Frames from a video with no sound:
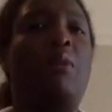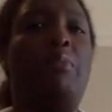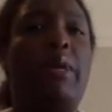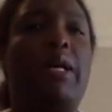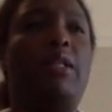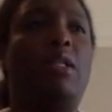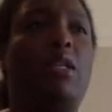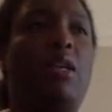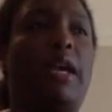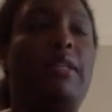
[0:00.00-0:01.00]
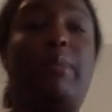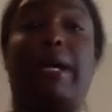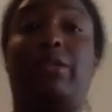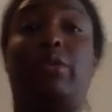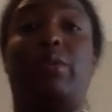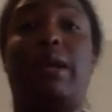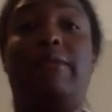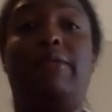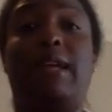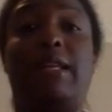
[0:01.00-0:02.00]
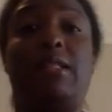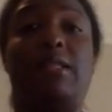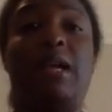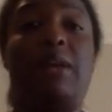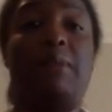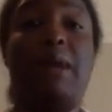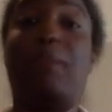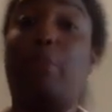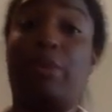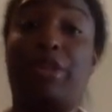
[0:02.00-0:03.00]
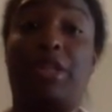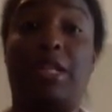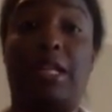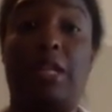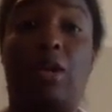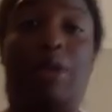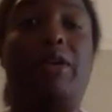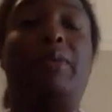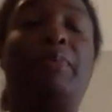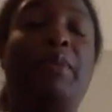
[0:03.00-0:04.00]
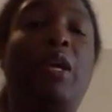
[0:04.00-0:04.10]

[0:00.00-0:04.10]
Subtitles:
But as a pastor's wife, that's not my portion any longer.